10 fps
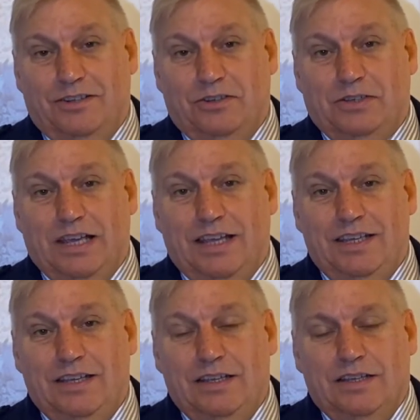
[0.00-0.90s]
Okay,
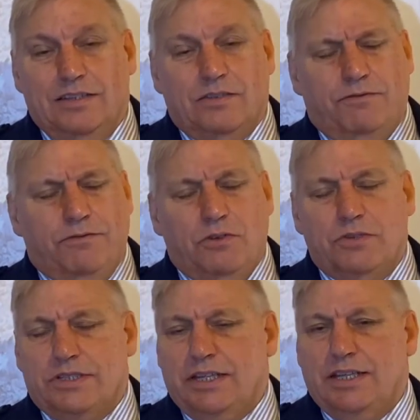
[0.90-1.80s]
so
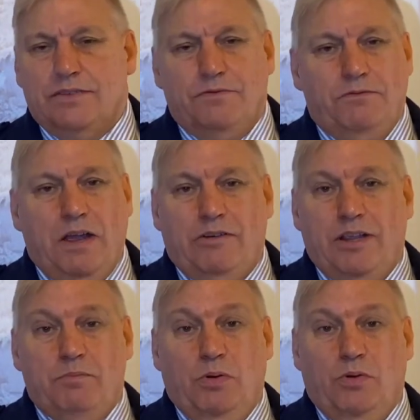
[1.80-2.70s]
fluency is very
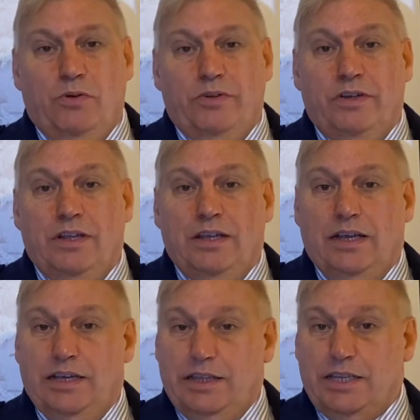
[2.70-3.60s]
important.
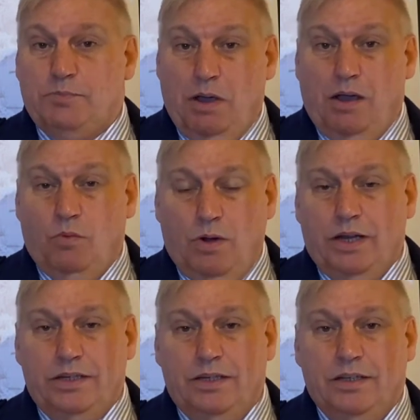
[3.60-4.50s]
And in this part
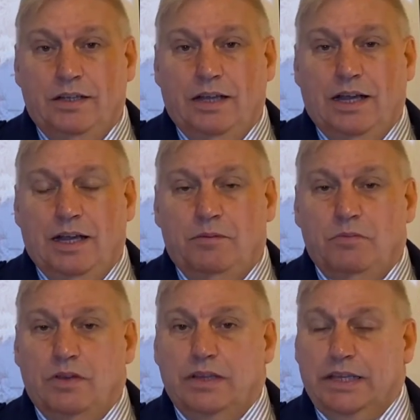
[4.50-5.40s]
one,
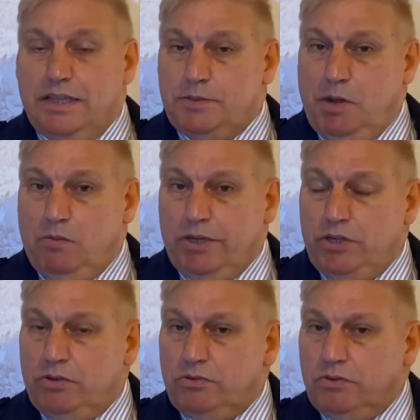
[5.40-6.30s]
you